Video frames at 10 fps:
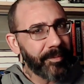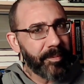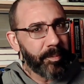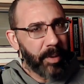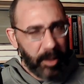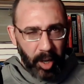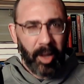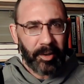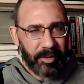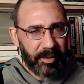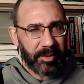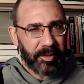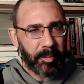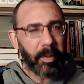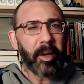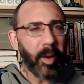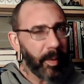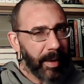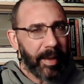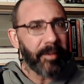be cautious, but go
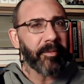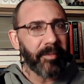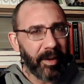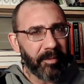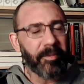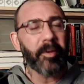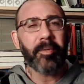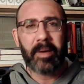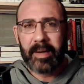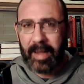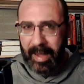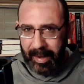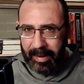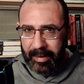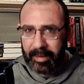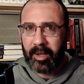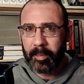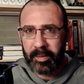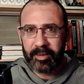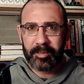ahead and feel free to add a
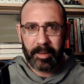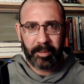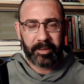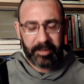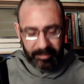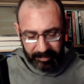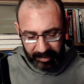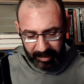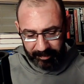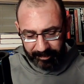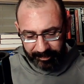couple of spokes, okay?